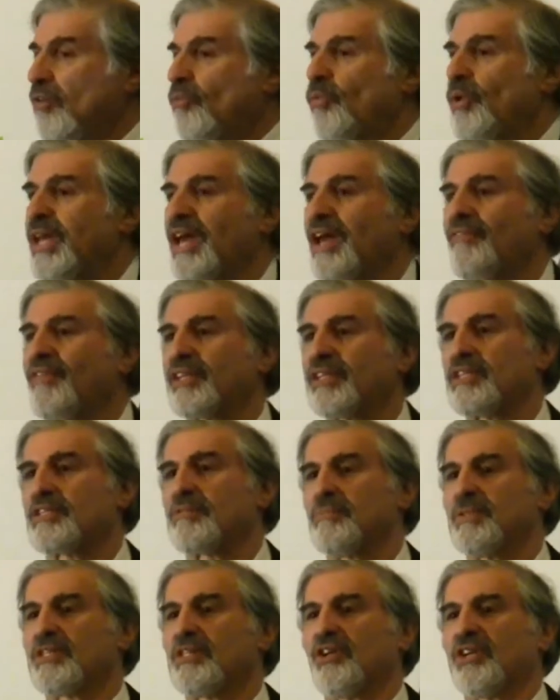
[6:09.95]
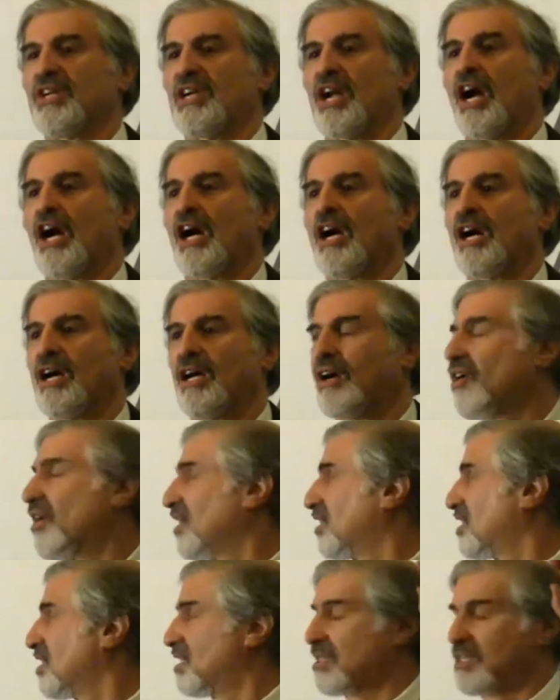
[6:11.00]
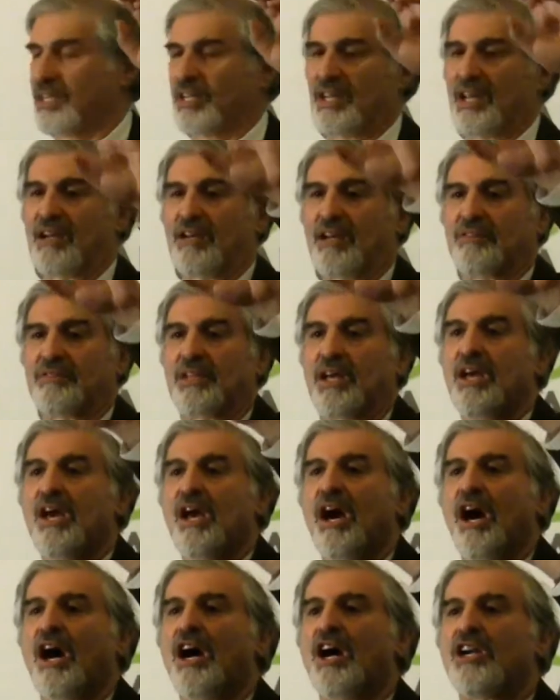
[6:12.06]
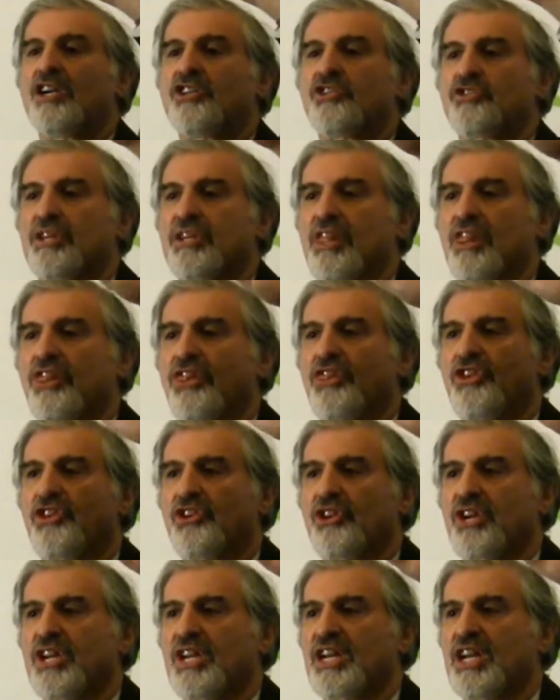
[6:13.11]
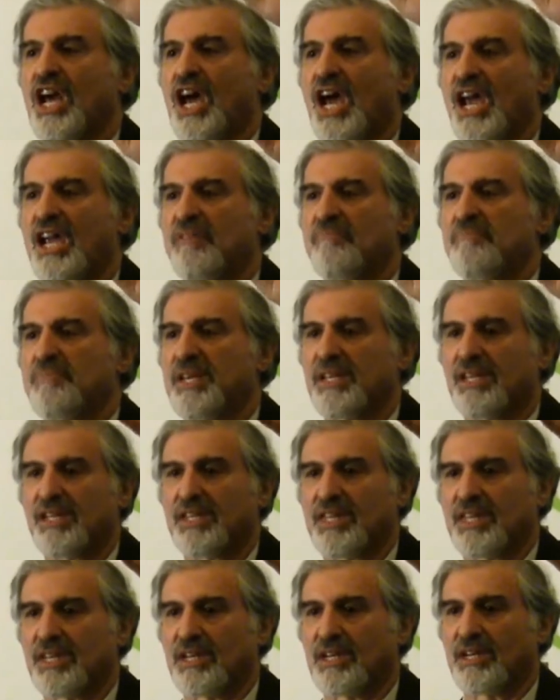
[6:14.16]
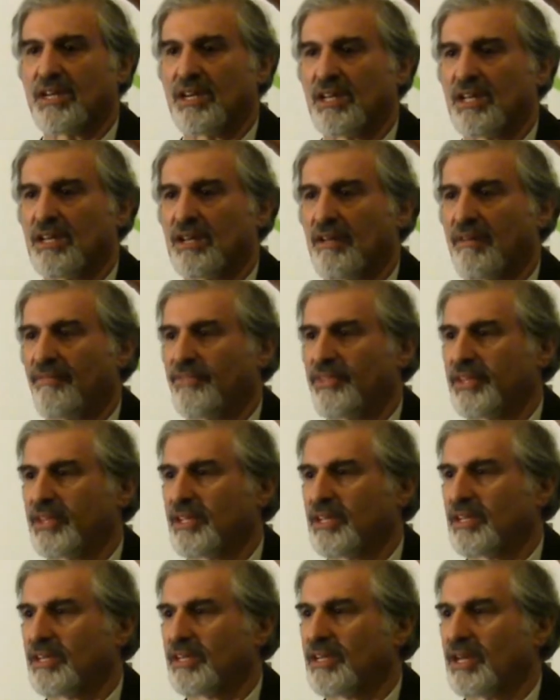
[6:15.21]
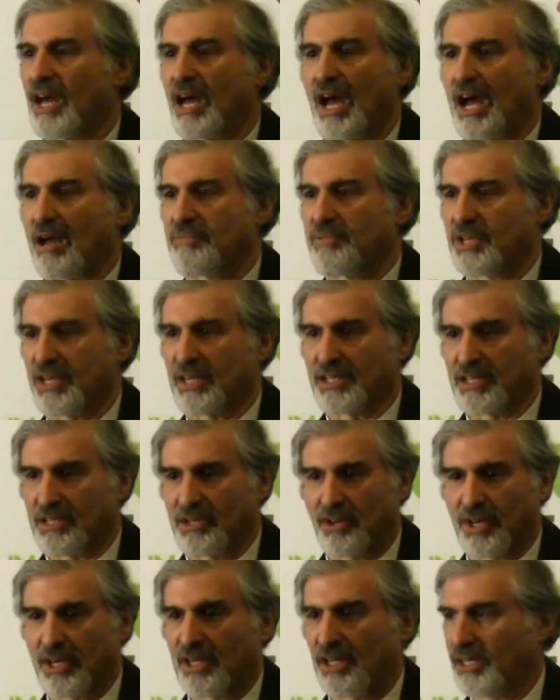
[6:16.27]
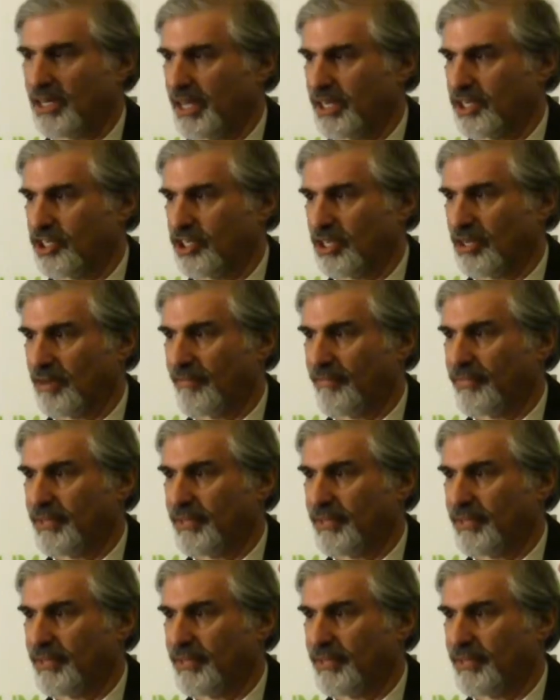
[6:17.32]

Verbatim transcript: We have at the Smithsonian, hard to see, 139 million objects in our collection,